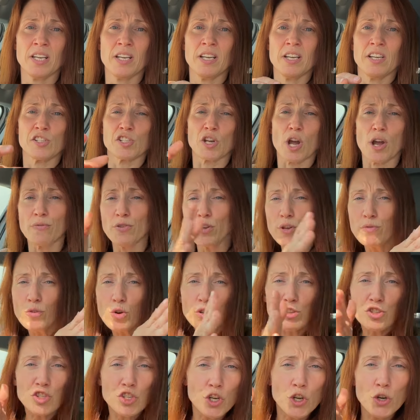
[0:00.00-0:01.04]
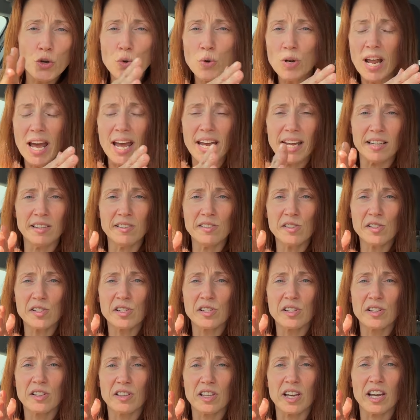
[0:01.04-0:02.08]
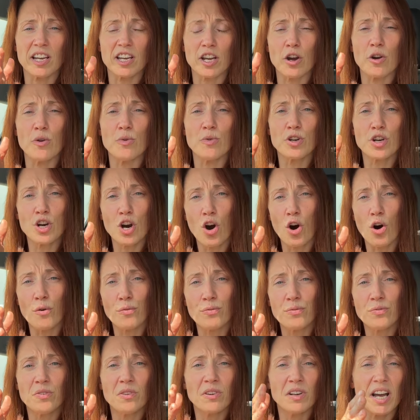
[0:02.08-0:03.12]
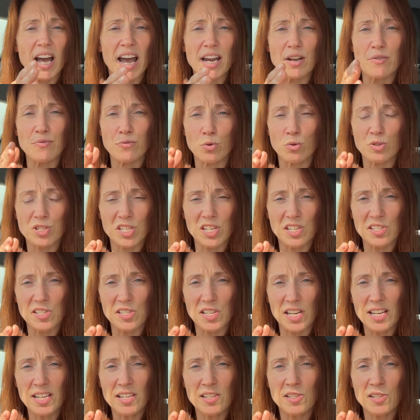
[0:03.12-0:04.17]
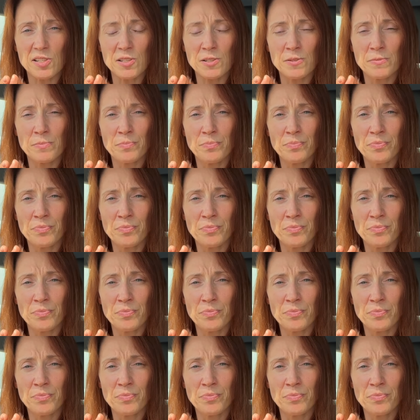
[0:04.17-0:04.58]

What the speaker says: So if you've got two lanes that go Cov A46,